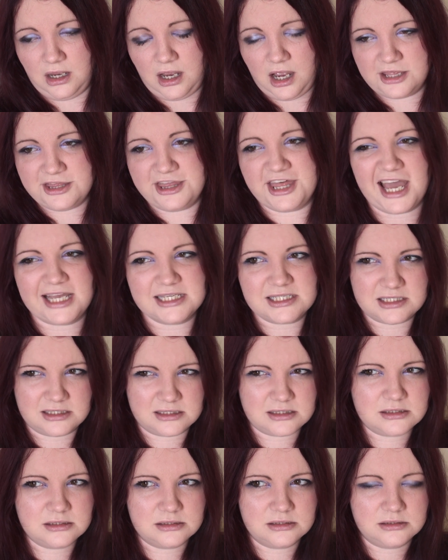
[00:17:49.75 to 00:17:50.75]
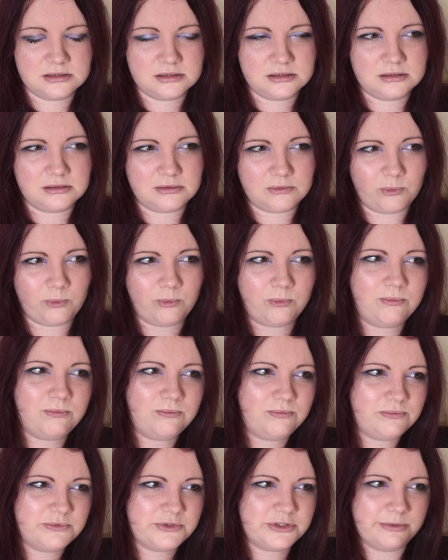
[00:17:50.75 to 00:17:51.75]
And that's,
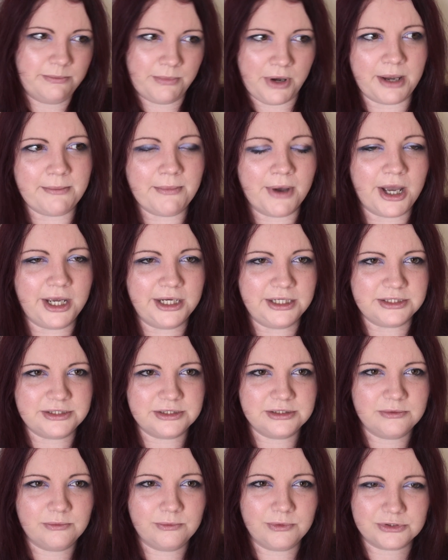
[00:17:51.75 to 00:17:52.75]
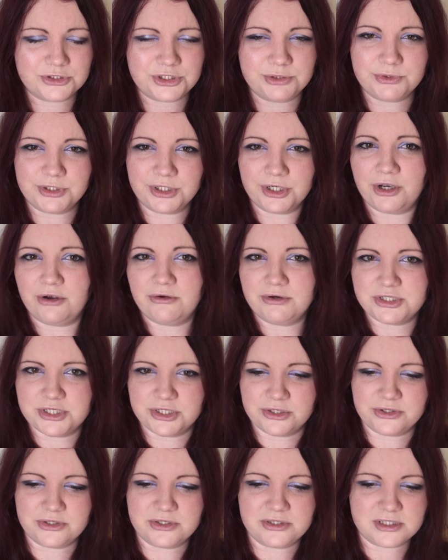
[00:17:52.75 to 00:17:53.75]
to my mind, what she would encourage in
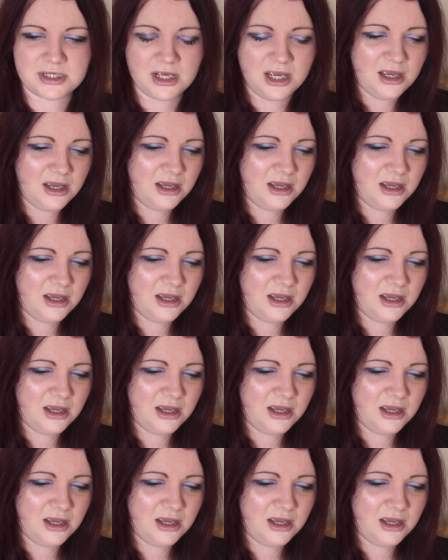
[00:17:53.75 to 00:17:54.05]
others.